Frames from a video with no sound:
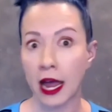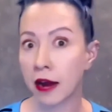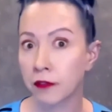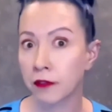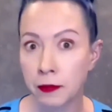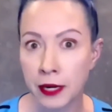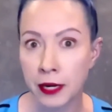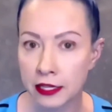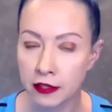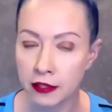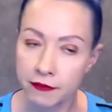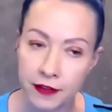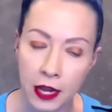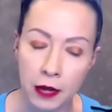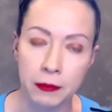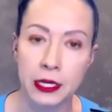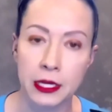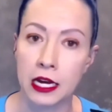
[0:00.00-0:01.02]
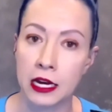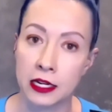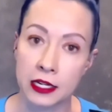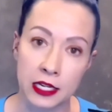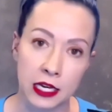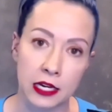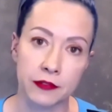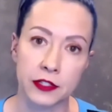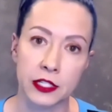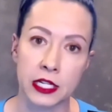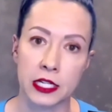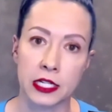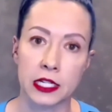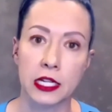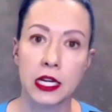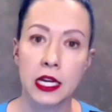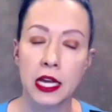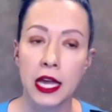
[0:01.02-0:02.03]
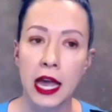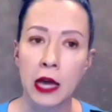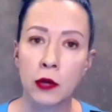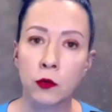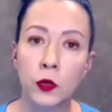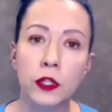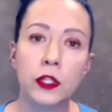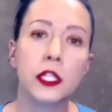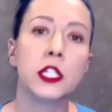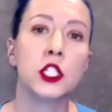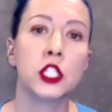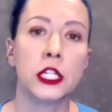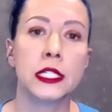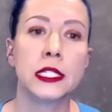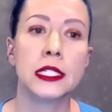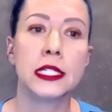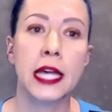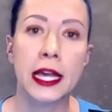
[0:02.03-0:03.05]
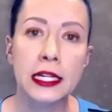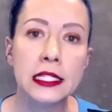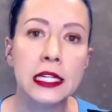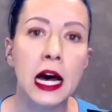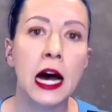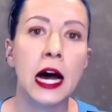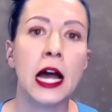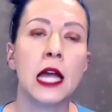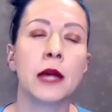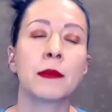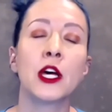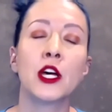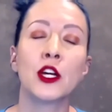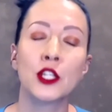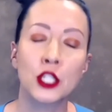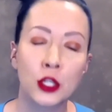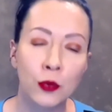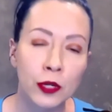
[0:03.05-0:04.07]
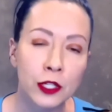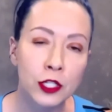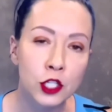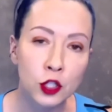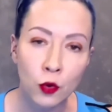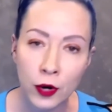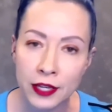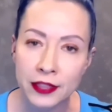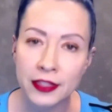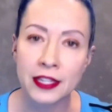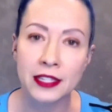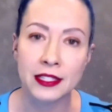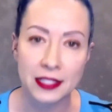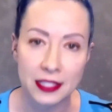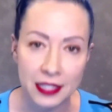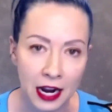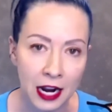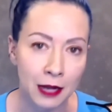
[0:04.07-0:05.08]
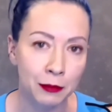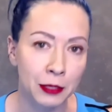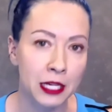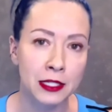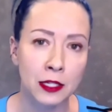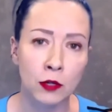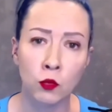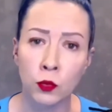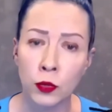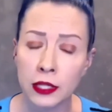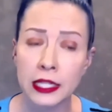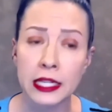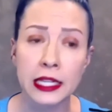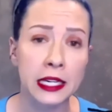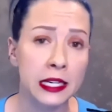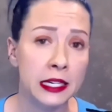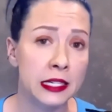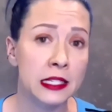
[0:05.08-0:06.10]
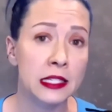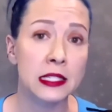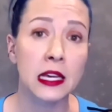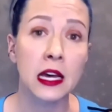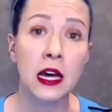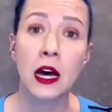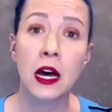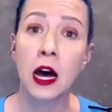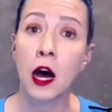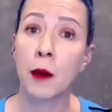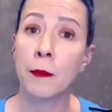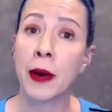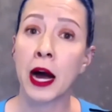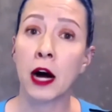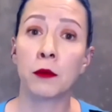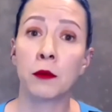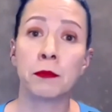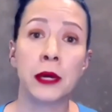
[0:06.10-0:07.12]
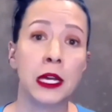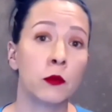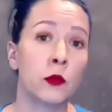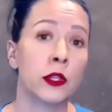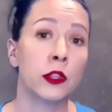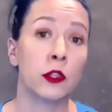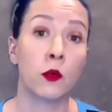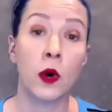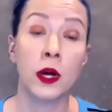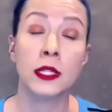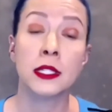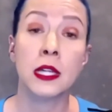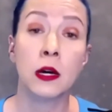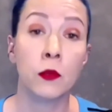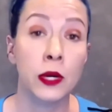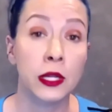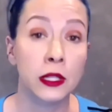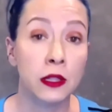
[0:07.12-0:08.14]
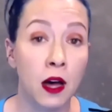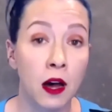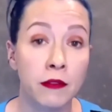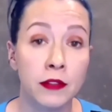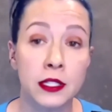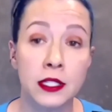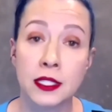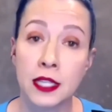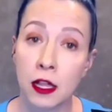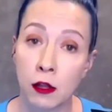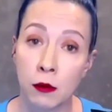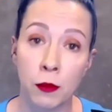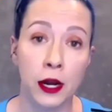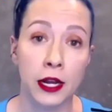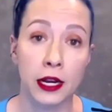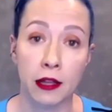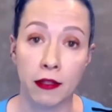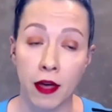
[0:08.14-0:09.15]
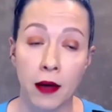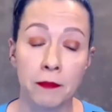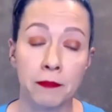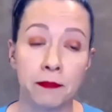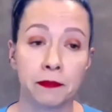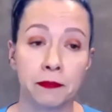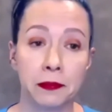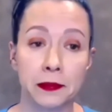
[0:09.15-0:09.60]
everybody in the family a gift, and really just take time to enjoy this time because it really is about being with the ones that we love and celebrating them.